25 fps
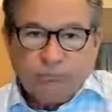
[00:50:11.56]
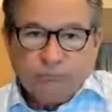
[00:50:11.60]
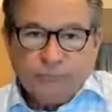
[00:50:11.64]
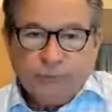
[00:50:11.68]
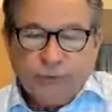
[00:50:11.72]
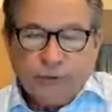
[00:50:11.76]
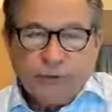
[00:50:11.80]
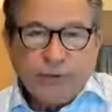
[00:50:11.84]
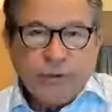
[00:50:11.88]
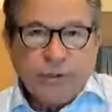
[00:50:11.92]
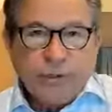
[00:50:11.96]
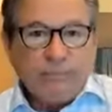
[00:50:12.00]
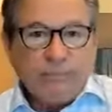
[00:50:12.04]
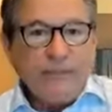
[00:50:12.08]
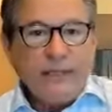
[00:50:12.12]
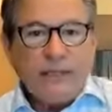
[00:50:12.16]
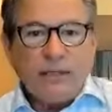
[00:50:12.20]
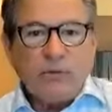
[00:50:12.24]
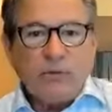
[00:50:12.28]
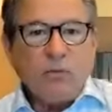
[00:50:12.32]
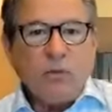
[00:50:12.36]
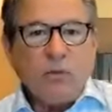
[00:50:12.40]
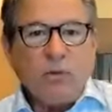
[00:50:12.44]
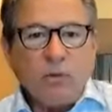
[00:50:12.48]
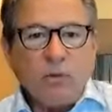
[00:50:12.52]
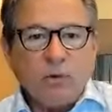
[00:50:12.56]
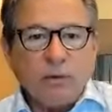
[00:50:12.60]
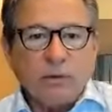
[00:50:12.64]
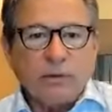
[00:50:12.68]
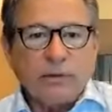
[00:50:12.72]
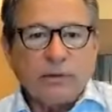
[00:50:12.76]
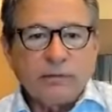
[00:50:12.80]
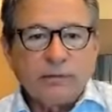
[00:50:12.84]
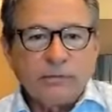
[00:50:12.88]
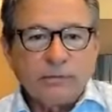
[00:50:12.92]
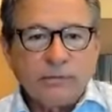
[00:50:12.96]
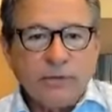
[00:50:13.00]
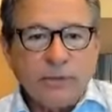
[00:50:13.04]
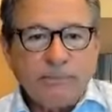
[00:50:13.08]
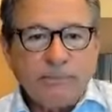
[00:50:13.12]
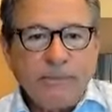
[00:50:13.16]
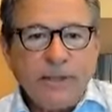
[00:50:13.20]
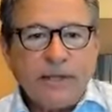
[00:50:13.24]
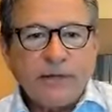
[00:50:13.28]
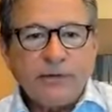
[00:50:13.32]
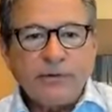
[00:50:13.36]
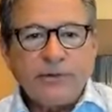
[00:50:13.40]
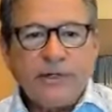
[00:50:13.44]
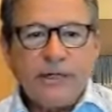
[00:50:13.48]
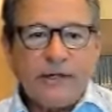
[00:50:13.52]
you're going to be at war. The
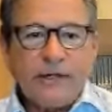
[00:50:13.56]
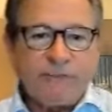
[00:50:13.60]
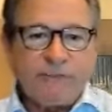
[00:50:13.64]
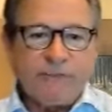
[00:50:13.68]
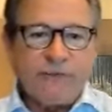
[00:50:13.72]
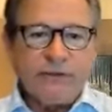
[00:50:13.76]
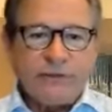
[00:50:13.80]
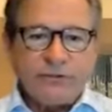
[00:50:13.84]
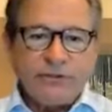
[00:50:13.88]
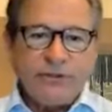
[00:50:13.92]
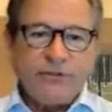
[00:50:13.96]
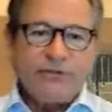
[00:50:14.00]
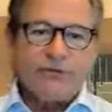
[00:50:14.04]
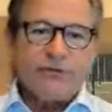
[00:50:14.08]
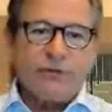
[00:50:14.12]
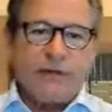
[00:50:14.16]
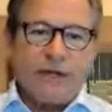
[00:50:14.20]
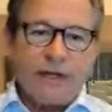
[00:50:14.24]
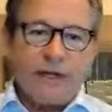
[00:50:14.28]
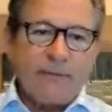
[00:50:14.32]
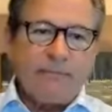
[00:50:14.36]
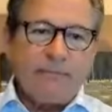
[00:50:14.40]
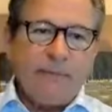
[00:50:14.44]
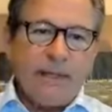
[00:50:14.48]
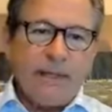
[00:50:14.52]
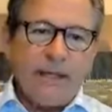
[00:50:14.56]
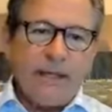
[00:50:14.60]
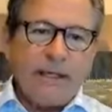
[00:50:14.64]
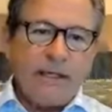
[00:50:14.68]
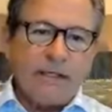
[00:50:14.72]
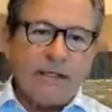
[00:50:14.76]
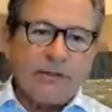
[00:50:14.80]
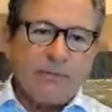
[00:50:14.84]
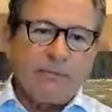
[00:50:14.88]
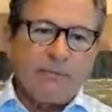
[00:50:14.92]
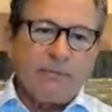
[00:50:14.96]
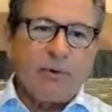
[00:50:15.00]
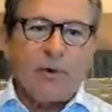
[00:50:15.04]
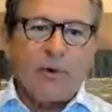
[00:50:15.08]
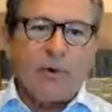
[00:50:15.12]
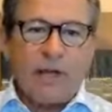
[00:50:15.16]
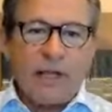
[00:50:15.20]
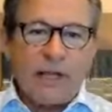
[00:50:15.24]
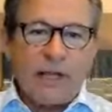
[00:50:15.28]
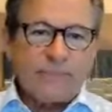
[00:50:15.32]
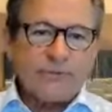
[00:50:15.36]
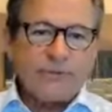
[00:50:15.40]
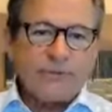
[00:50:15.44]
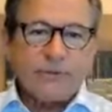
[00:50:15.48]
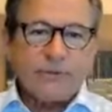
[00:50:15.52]
bigger difference you try to make, the more
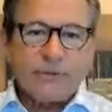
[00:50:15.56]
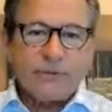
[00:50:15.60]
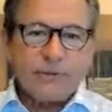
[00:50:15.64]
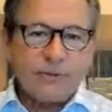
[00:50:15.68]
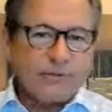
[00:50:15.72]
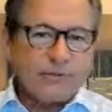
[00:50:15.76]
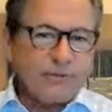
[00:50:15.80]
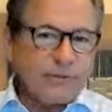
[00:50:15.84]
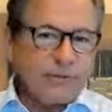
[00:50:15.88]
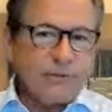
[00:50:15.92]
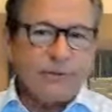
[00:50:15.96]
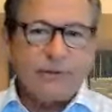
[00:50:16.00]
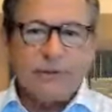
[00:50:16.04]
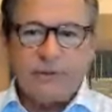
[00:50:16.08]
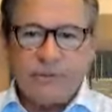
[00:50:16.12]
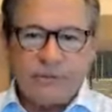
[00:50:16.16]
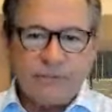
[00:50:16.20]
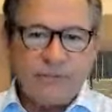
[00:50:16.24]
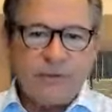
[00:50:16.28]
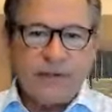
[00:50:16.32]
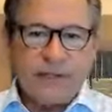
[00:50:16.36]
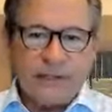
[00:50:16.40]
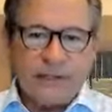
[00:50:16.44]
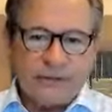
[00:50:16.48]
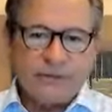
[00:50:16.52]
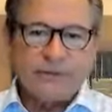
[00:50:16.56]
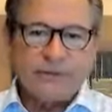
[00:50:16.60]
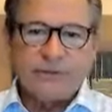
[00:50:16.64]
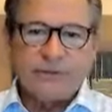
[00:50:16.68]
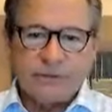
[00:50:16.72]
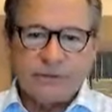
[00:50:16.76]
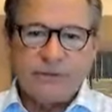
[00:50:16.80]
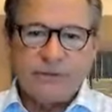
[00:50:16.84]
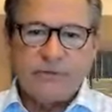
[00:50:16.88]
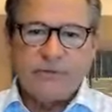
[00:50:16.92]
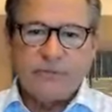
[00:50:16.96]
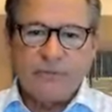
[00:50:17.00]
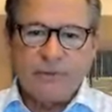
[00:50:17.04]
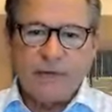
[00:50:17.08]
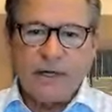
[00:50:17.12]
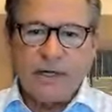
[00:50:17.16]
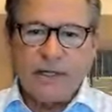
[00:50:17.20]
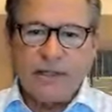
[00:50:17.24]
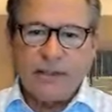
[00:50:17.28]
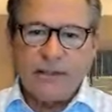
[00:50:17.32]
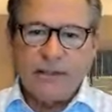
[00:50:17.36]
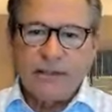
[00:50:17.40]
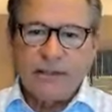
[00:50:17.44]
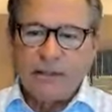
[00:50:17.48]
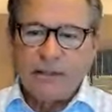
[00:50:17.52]
obstacles you're going to face,
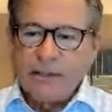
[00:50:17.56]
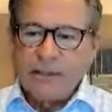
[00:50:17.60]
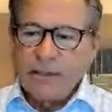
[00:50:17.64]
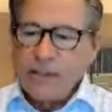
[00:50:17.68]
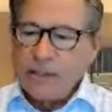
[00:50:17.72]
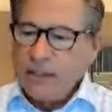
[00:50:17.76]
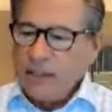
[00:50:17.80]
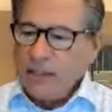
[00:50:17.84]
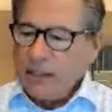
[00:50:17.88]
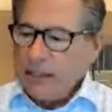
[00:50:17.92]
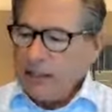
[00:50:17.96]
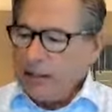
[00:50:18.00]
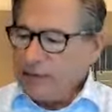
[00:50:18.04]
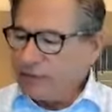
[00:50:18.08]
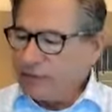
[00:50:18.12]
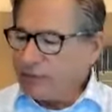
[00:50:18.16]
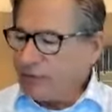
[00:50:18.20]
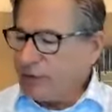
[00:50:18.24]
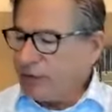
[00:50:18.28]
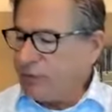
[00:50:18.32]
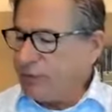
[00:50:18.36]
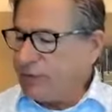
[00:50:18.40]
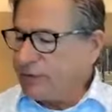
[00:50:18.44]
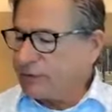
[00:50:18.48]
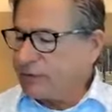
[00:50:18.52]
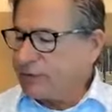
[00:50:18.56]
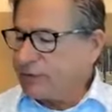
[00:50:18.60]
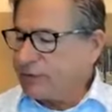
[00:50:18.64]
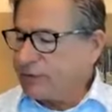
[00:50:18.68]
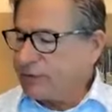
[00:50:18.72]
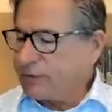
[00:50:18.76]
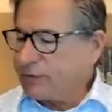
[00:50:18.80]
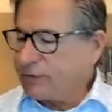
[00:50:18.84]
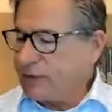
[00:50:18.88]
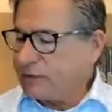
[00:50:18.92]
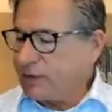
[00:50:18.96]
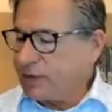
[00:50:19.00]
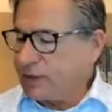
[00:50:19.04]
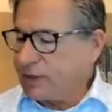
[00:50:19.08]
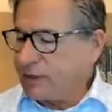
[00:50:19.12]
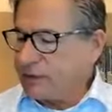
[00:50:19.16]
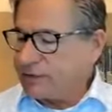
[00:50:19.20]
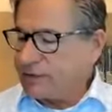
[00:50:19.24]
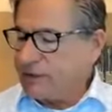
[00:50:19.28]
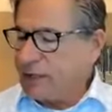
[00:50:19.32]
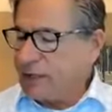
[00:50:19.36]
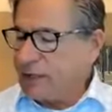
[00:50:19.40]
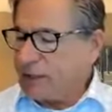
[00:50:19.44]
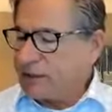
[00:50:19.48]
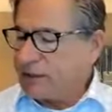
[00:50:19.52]
right? And so it's
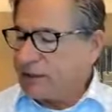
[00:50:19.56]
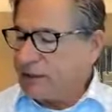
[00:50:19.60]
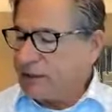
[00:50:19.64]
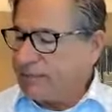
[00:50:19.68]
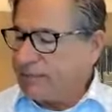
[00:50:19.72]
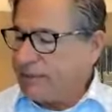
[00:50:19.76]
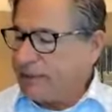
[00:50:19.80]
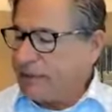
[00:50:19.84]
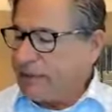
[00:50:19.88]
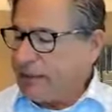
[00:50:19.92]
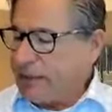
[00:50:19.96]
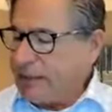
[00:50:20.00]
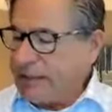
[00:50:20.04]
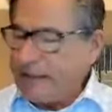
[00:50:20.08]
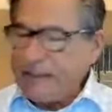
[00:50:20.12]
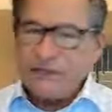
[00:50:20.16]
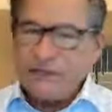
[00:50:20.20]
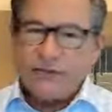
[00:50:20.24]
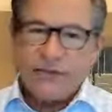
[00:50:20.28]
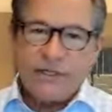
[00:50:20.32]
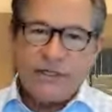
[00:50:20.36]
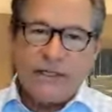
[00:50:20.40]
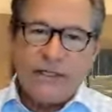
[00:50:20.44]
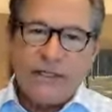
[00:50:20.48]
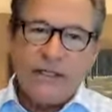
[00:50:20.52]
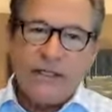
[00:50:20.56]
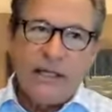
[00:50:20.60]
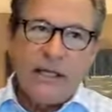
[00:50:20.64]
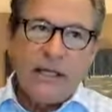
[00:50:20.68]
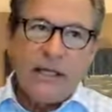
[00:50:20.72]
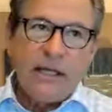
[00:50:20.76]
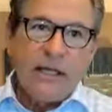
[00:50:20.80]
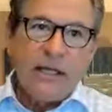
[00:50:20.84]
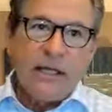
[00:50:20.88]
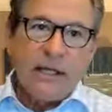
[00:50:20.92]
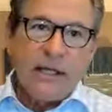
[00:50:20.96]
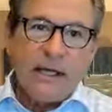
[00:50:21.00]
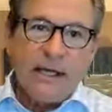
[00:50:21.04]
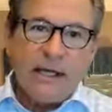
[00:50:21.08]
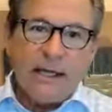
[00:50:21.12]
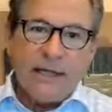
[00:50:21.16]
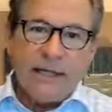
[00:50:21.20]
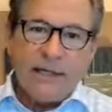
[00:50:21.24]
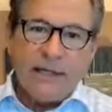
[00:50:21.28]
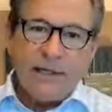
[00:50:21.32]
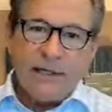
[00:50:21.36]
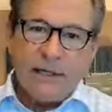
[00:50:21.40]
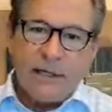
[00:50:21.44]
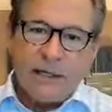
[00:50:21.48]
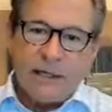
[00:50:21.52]
not going to be easy.
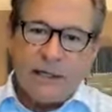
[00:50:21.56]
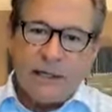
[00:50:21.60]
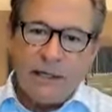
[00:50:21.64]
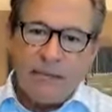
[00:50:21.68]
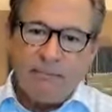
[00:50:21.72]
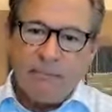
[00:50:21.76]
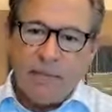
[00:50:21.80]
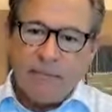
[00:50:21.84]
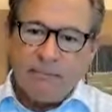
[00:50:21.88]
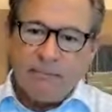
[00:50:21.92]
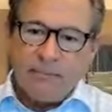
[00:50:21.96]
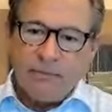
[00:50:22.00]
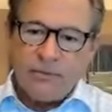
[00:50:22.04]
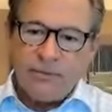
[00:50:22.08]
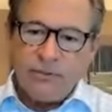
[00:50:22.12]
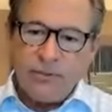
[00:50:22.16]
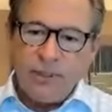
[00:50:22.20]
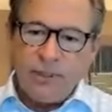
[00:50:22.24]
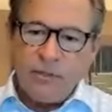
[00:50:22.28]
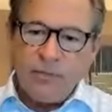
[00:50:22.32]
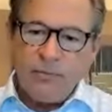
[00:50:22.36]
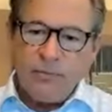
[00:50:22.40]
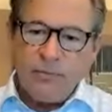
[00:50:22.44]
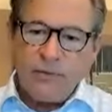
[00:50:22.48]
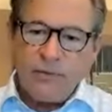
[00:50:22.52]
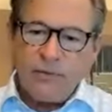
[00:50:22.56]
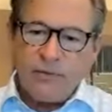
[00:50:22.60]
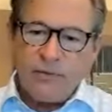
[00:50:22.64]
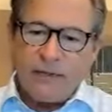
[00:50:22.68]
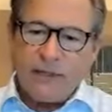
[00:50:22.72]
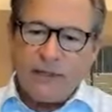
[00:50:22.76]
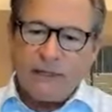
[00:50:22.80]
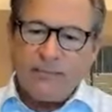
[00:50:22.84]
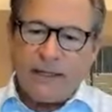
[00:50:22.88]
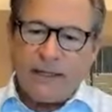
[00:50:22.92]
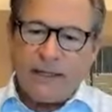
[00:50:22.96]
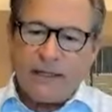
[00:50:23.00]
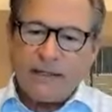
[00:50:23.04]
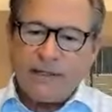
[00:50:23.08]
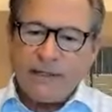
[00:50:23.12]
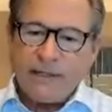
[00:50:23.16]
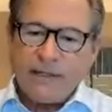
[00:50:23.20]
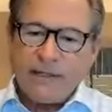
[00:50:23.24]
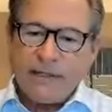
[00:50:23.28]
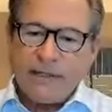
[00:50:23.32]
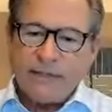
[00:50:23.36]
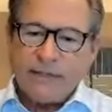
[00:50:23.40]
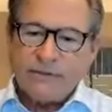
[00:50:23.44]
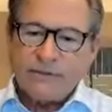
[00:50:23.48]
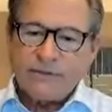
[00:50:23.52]
And but you know, the thing about it
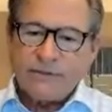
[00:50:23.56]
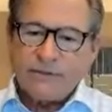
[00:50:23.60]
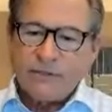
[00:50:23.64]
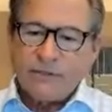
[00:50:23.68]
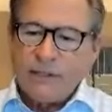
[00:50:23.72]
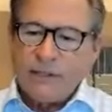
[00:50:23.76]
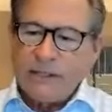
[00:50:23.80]
is,